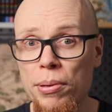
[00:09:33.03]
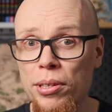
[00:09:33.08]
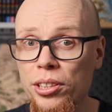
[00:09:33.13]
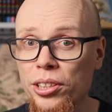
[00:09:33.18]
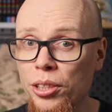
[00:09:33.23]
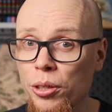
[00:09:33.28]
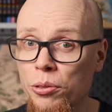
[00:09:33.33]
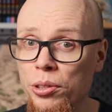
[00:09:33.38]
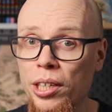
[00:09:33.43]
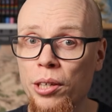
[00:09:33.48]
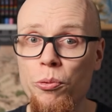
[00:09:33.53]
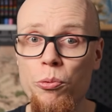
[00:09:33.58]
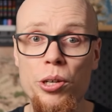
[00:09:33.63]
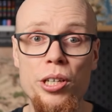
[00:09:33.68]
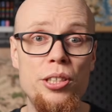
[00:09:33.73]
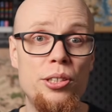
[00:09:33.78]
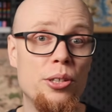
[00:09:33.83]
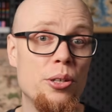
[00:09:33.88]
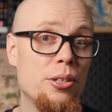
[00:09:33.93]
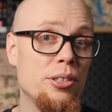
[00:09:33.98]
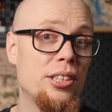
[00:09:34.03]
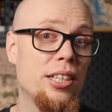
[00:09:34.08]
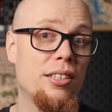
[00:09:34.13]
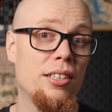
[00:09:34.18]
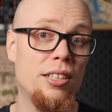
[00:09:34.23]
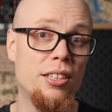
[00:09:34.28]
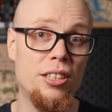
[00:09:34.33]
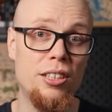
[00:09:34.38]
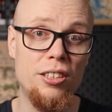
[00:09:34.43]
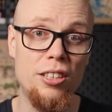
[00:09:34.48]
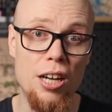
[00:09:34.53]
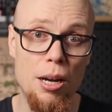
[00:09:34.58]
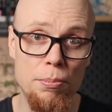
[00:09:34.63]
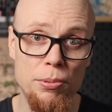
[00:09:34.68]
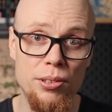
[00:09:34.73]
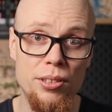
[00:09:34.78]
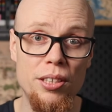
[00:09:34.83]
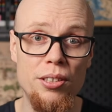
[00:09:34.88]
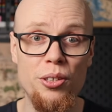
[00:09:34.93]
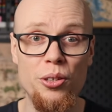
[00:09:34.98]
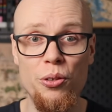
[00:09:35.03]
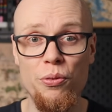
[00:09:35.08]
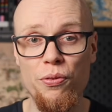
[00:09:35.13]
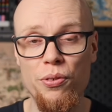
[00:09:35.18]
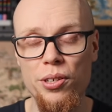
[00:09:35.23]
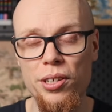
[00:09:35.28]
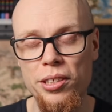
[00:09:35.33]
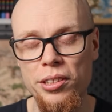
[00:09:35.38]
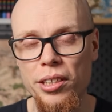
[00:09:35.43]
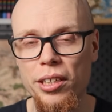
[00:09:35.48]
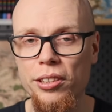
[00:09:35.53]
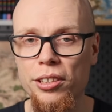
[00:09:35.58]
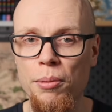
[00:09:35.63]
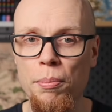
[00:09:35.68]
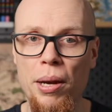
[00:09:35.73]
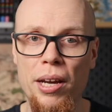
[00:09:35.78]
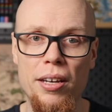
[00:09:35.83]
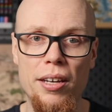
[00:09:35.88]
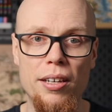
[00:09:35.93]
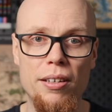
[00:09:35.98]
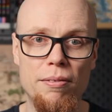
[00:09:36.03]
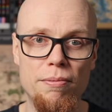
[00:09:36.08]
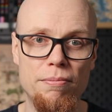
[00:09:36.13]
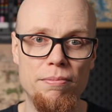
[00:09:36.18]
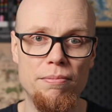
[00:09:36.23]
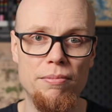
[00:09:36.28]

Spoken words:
is using research as a substitute for decision making.